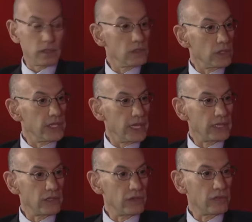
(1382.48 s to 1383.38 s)
looking
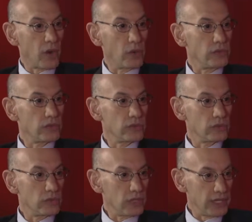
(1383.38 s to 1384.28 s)
at their phones,
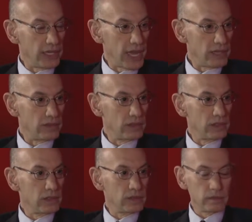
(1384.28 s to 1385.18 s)
looking at
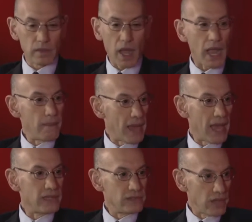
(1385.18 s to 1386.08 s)

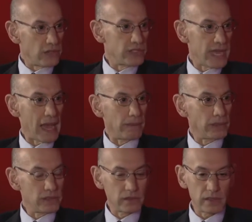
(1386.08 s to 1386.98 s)
iPads, other
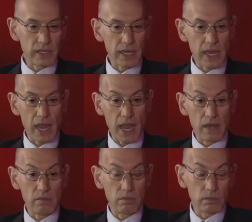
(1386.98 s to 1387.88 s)
tablets,
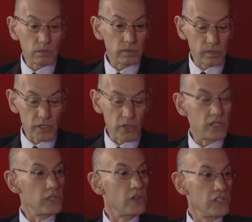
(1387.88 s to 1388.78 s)
and you
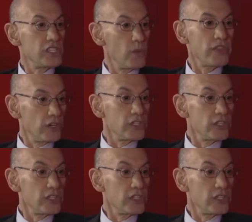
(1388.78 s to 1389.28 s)
can, you can see what they're